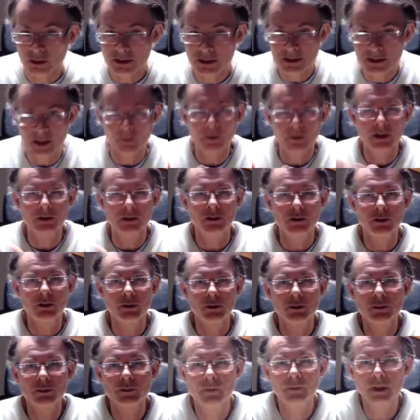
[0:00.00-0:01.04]
something
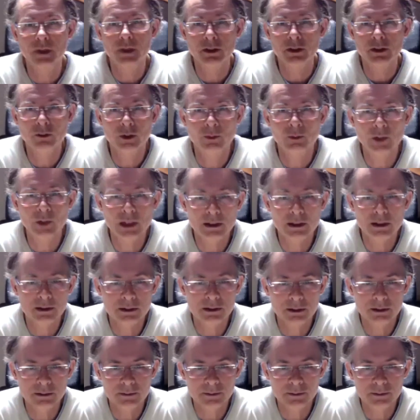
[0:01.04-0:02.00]
new, new ability.